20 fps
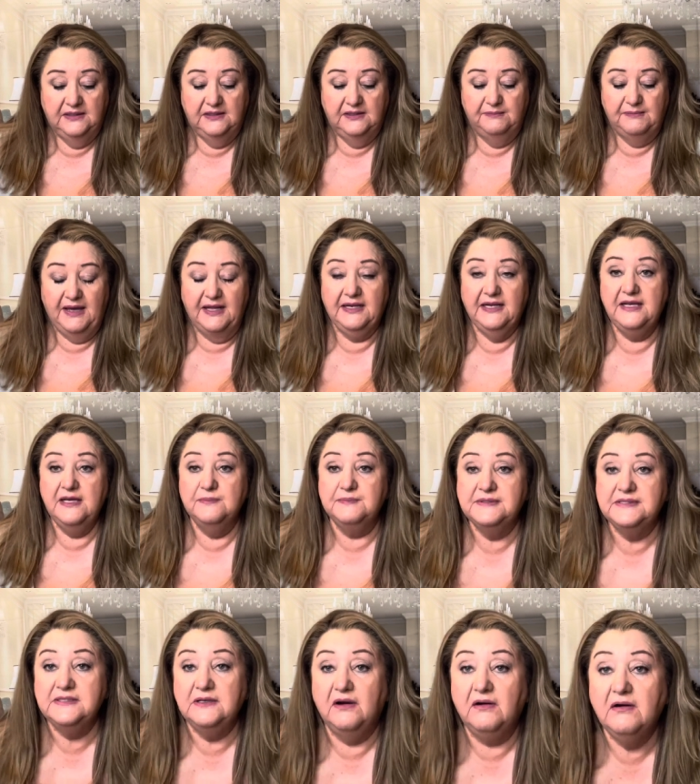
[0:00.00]
My lips
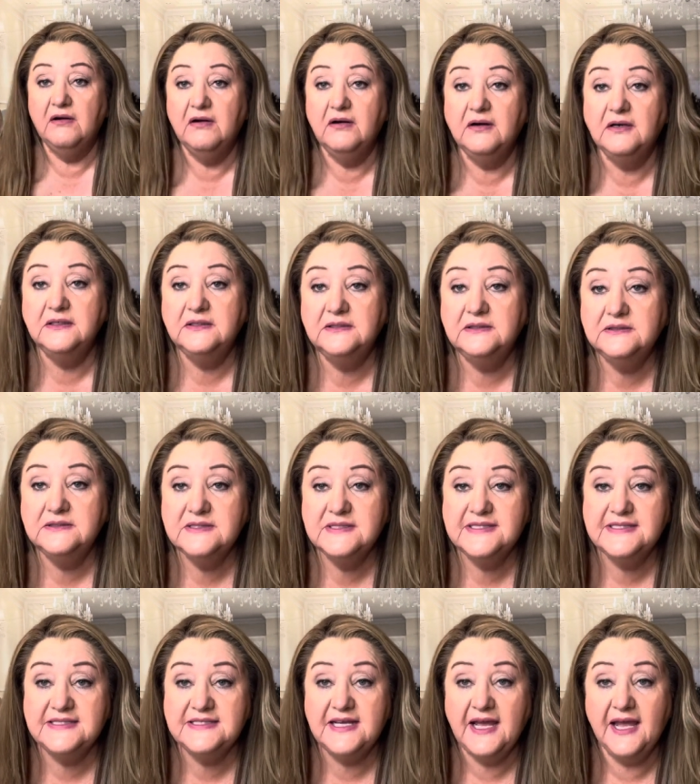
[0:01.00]
are
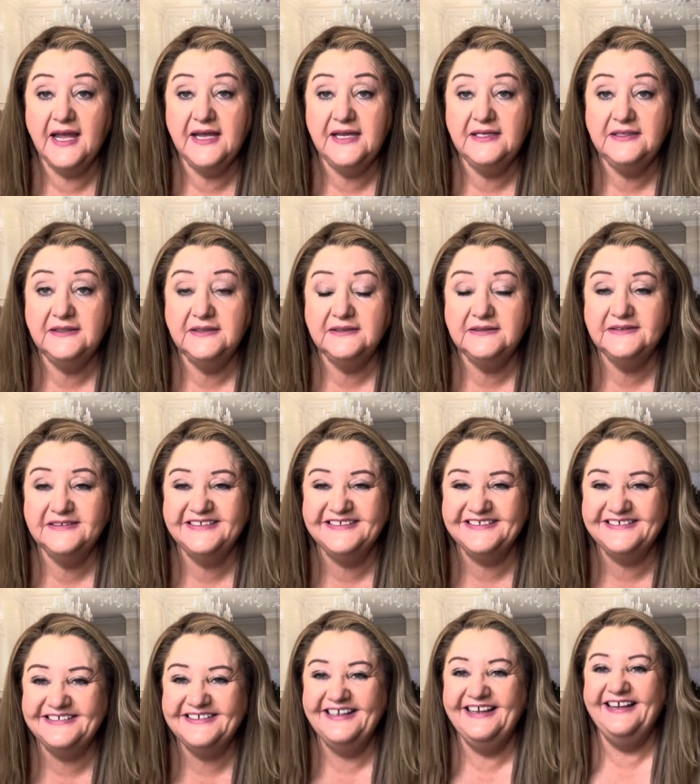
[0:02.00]
stained.
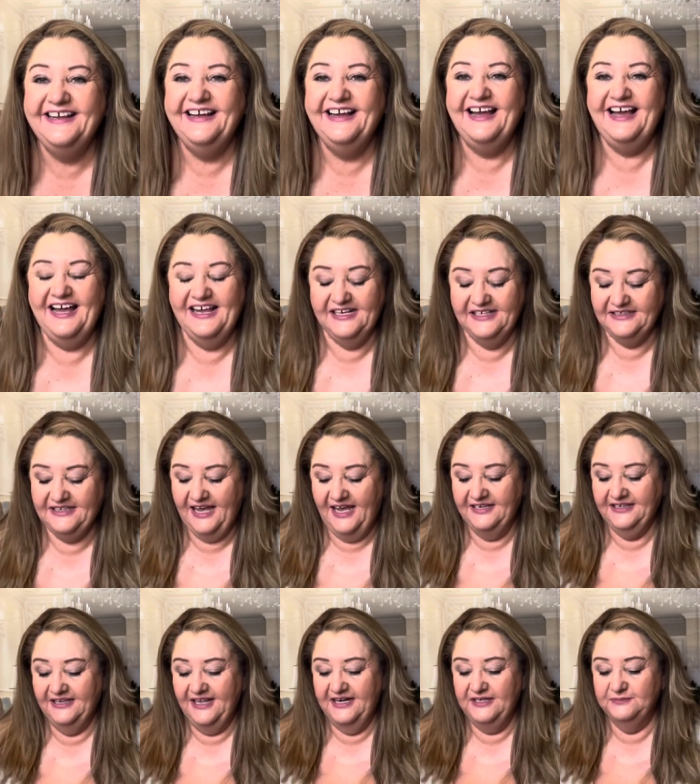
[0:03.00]
I
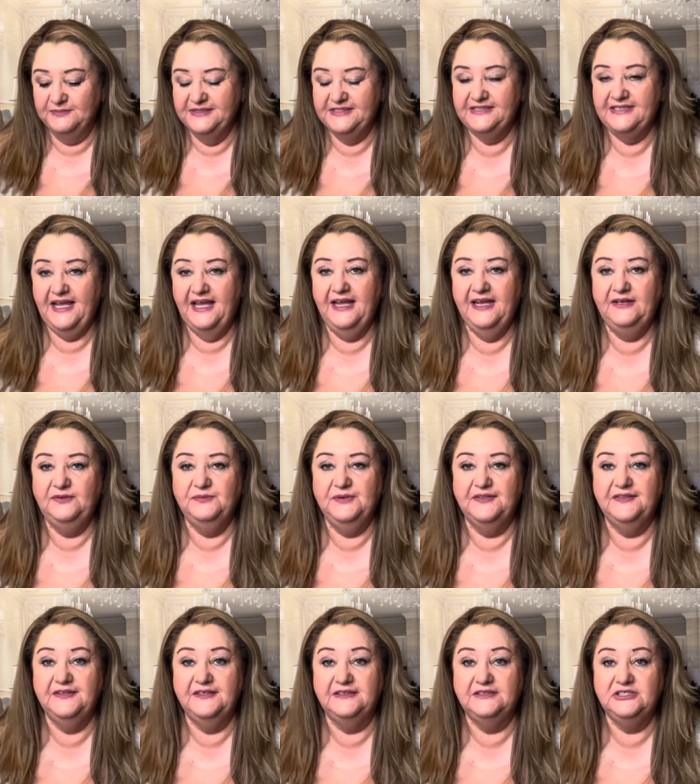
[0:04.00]
kind of let them stain
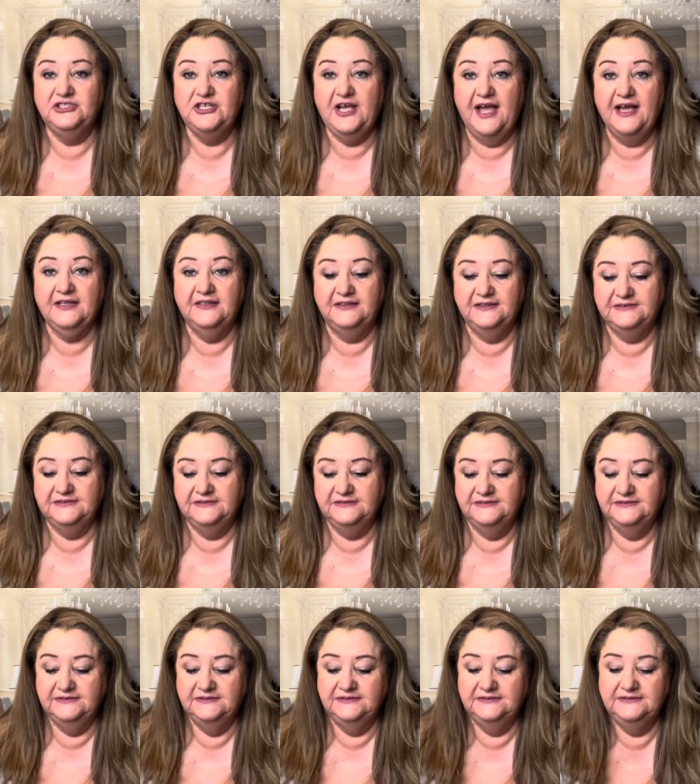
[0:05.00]
with the Jaclyn
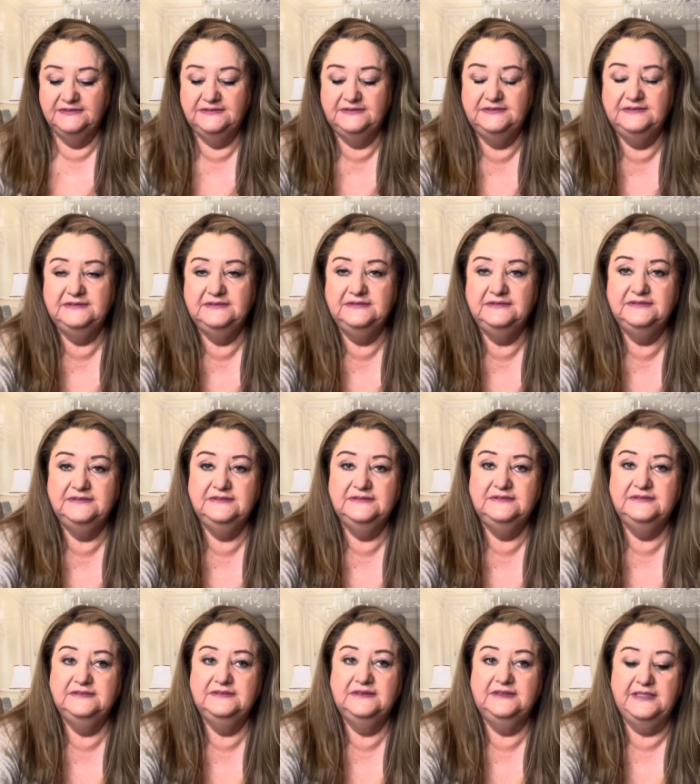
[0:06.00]

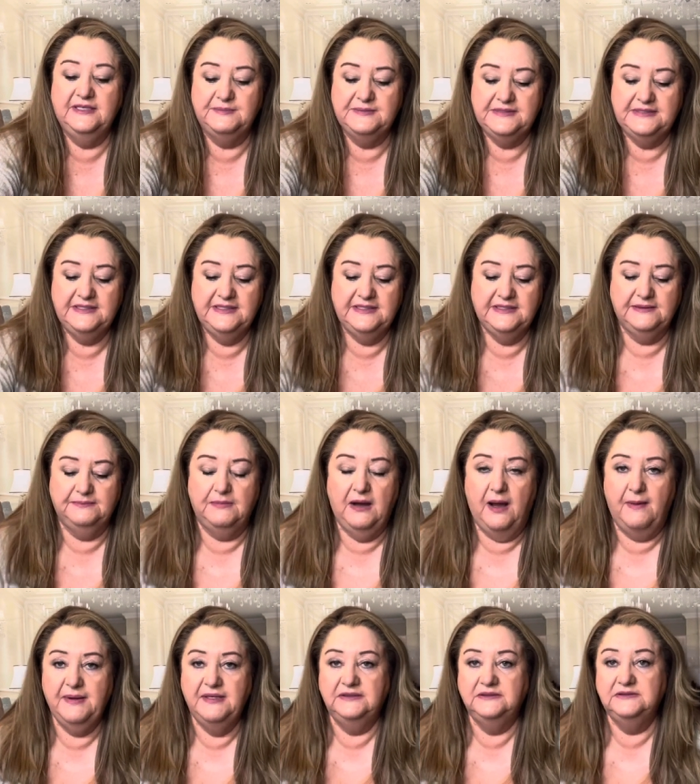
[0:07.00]
Lipstick
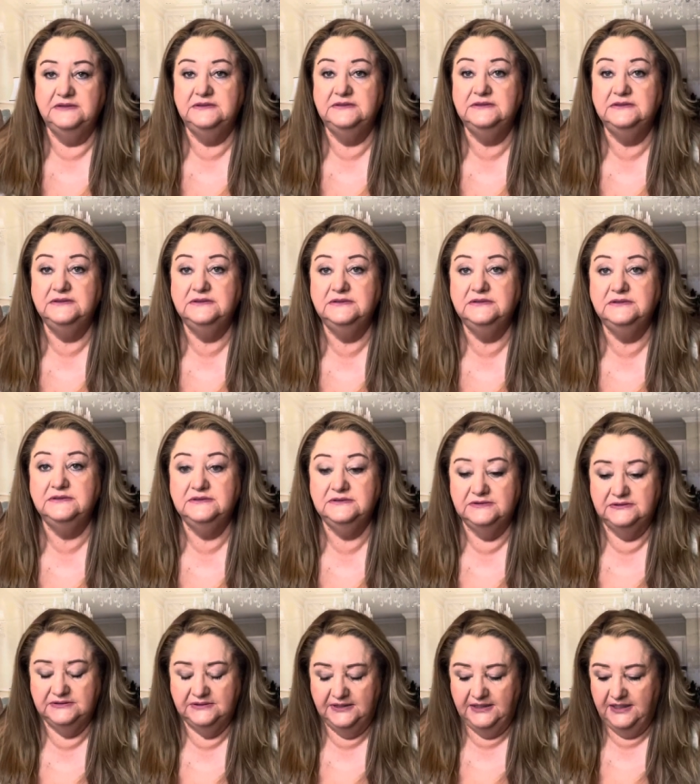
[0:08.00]
Mama.
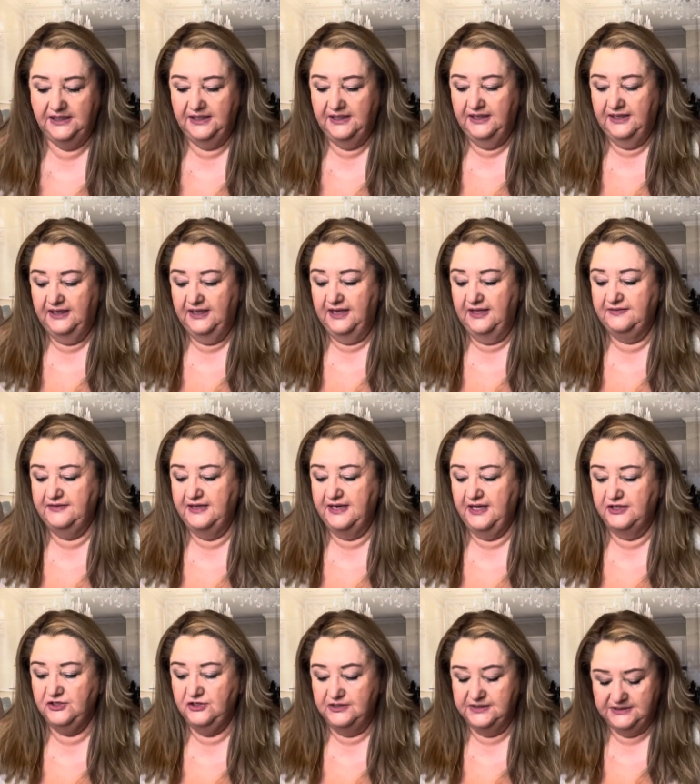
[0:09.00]
And then I
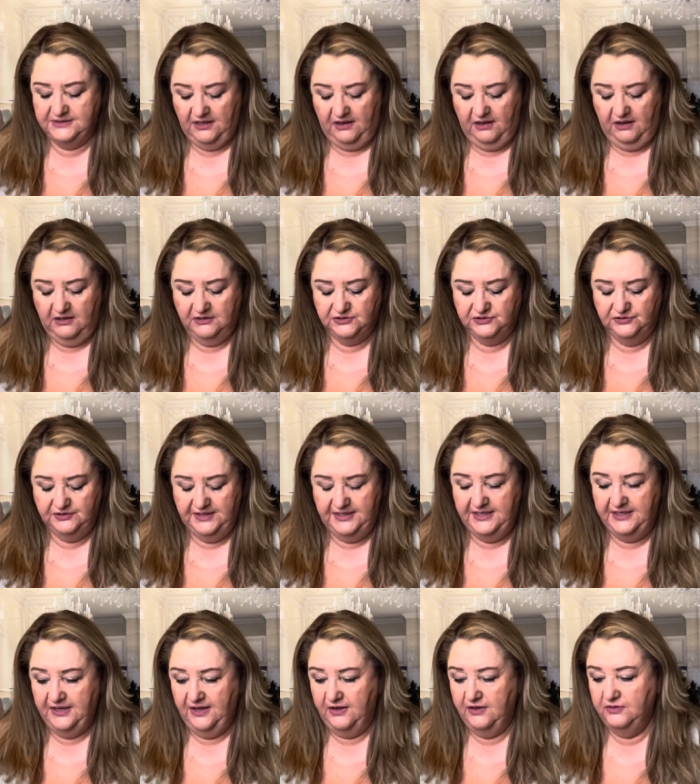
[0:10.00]
use the Alter
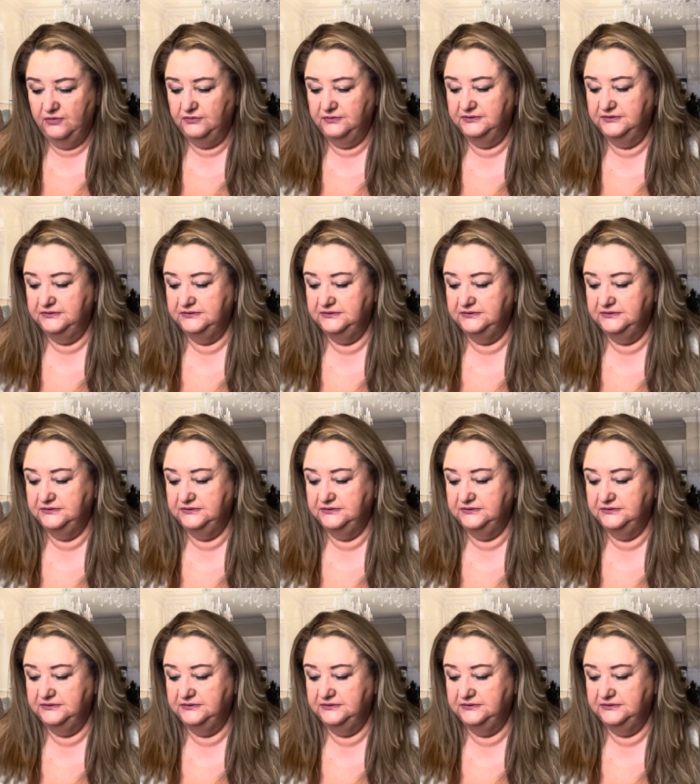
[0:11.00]
Ego